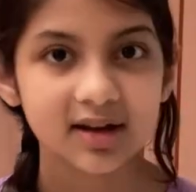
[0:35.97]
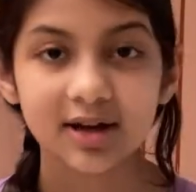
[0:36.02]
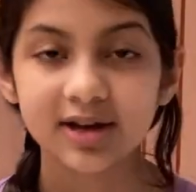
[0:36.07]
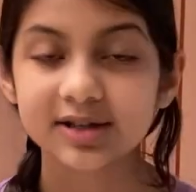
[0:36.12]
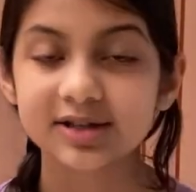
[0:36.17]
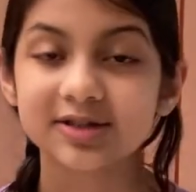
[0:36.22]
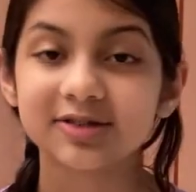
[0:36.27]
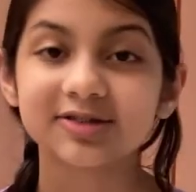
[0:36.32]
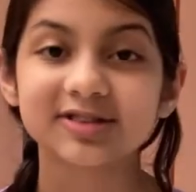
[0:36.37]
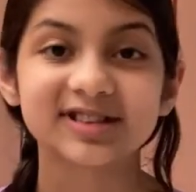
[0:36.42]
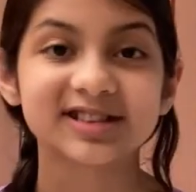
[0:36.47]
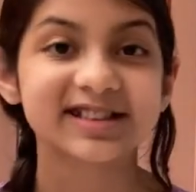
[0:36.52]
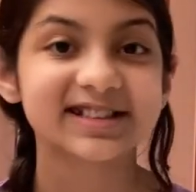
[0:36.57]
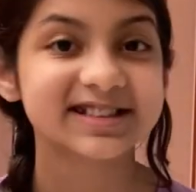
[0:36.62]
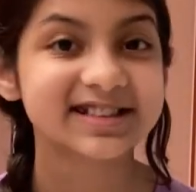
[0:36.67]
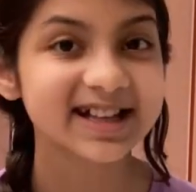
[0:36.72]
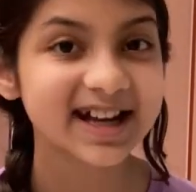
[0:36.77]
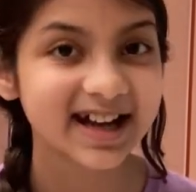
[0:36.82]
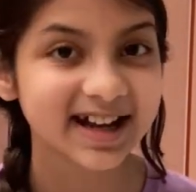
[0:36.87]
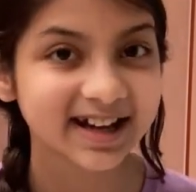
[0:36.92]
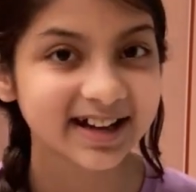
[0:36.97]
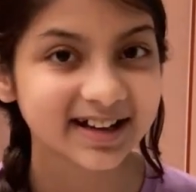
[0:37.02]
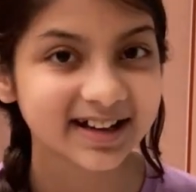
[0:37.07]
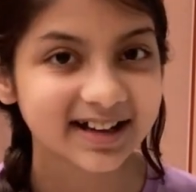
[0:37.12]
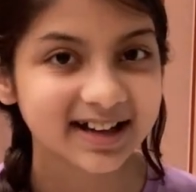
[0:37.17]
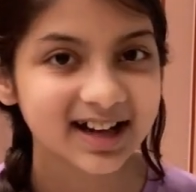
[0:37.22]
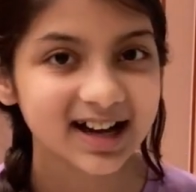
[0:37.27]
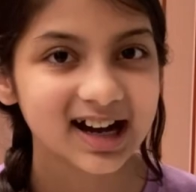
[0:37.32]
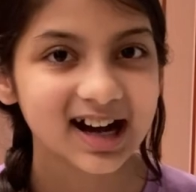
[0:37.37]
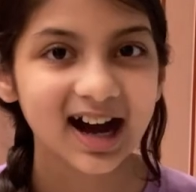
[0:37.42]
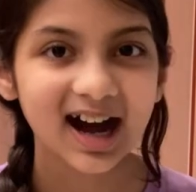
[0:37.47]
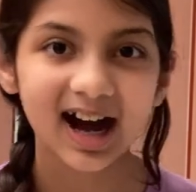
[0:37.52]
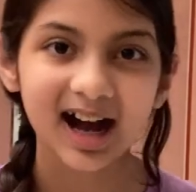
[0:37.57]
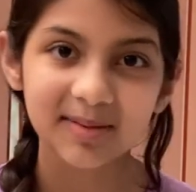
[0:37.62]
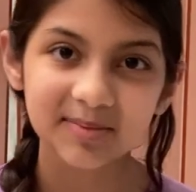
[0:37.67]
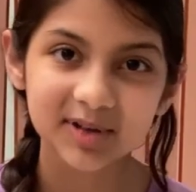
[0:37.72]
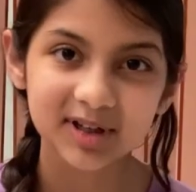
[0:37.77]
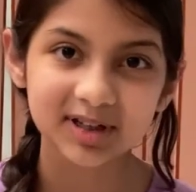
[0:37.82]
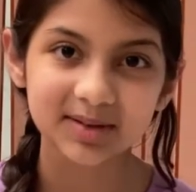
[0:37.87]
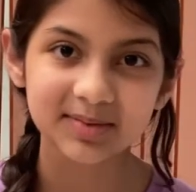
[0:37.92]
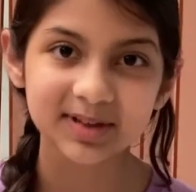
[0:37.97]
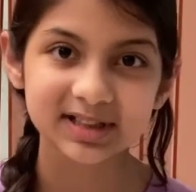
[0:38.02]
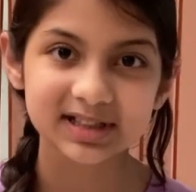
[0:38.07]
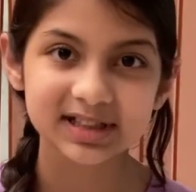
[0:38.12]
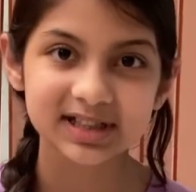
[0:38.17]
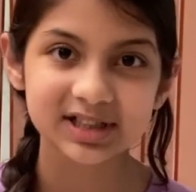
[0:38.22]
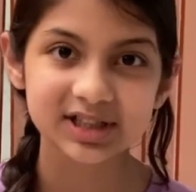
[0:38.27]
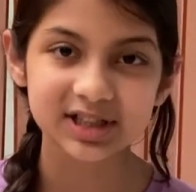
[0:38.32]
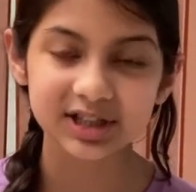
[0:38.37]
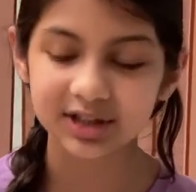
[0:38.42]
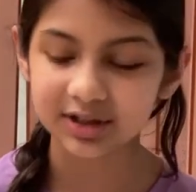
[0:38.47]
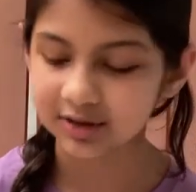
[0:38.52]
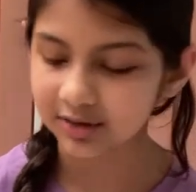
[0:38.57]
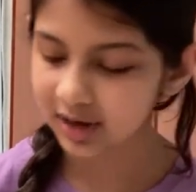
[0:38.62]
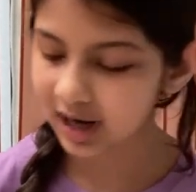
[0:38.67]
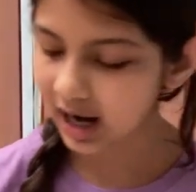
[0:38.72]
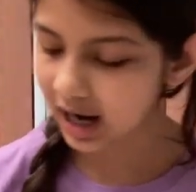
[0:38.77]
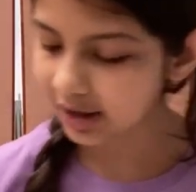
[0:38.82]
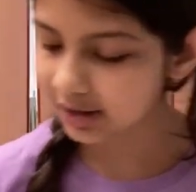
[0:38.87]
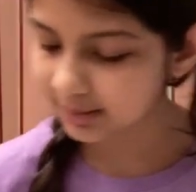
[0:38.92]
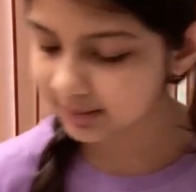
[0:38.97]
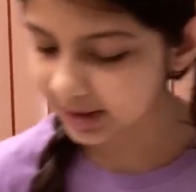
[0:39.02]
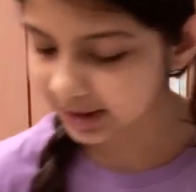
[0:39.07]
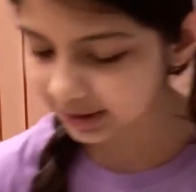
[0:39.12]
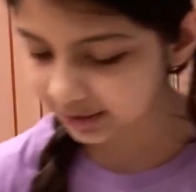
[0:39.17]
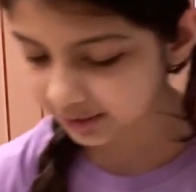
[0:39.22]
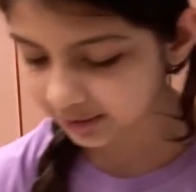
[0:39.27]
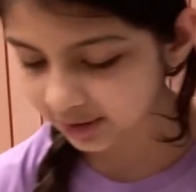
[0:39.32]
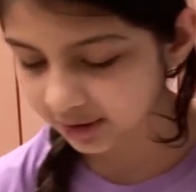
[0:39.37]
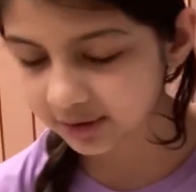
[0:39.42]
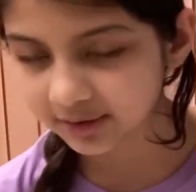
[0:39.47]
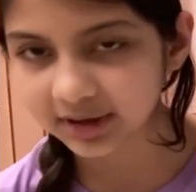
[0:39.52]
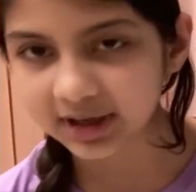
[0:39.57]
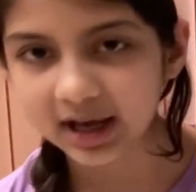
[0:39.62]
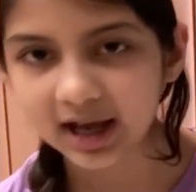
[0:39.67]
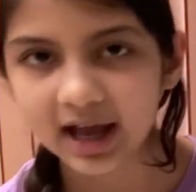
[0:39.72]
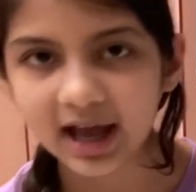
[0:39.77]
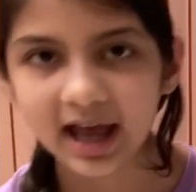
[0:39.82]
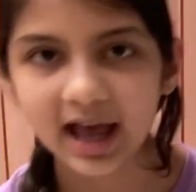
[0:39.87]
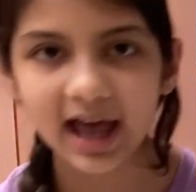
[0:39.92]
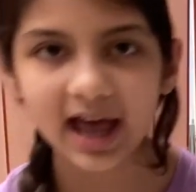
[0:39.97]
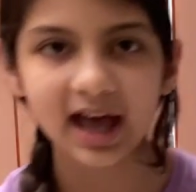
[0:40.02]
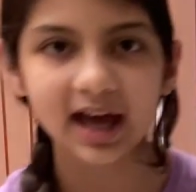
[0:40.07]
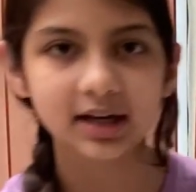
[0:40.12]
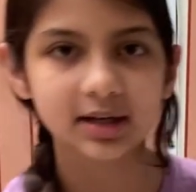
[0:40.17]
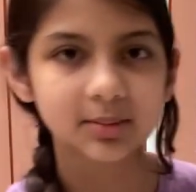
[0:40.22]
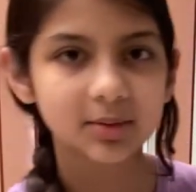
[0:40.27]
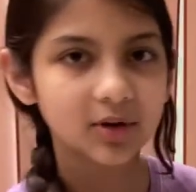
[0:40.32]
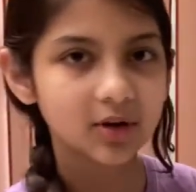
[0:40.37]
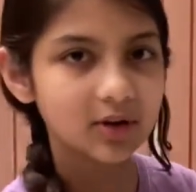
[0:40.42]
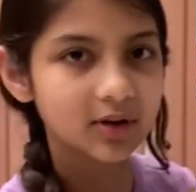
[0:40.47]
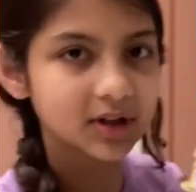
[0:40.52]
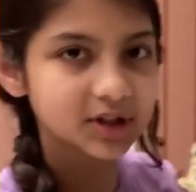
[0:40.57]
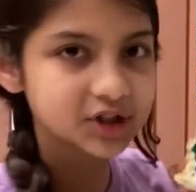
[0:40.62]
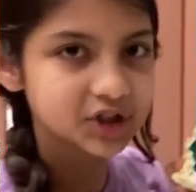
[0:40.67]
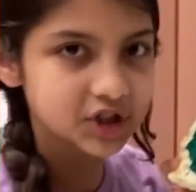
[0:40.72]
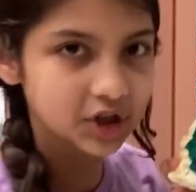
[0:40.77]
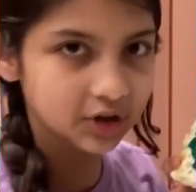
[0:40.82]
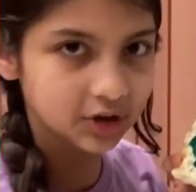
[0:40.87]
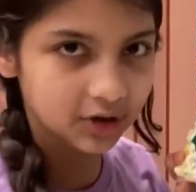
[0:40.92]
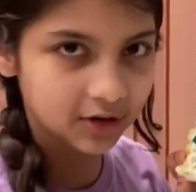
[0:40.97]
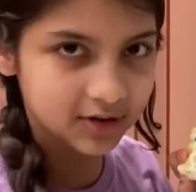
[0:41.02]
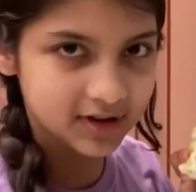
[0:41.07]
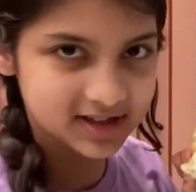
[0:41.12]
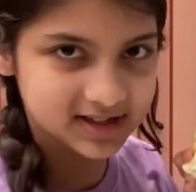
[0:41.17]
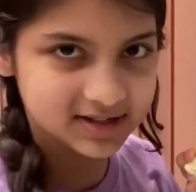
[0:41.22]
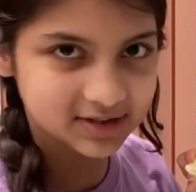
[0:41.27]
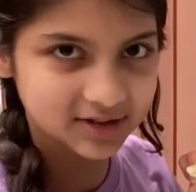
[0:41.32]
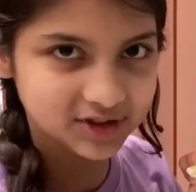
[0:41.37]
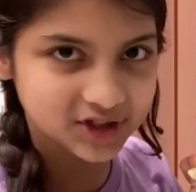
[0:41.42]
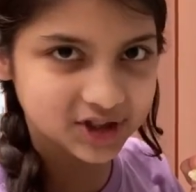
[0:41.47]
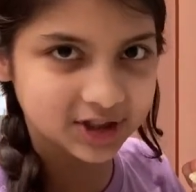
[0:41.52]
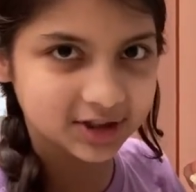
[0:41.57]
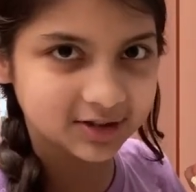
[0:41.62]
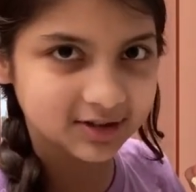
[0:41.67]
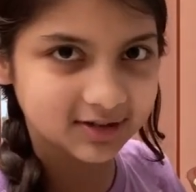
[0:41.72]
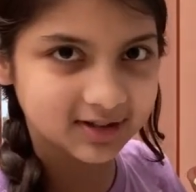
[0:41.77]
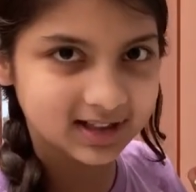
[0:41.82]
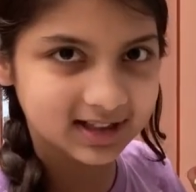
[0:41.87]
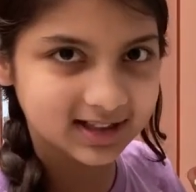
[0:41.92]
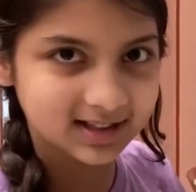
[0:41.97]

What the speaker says: So today, I'm gonna be teaching you how to make your own edible sugar crystal geode.